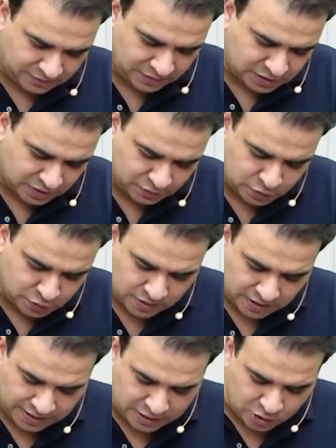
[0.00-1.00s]
fascia, which we will
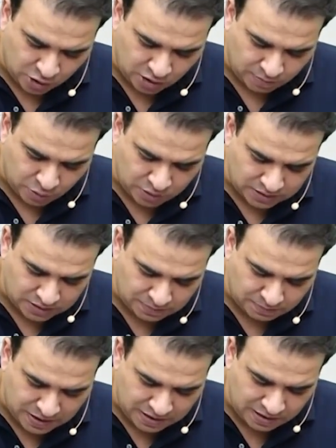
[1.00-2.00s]
again talk about in the
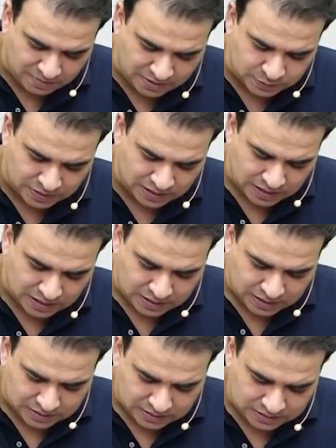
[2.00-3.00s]
perineum as well.
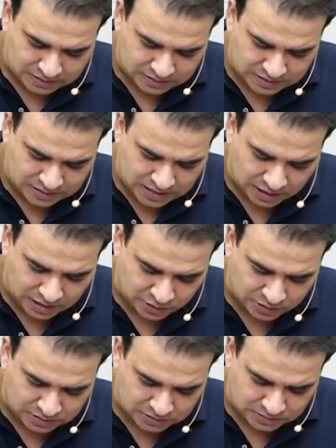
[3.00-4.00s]
This is the
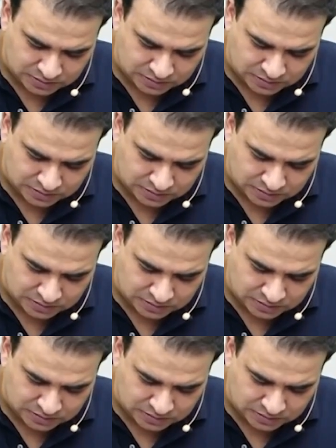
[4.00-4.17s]
dartos.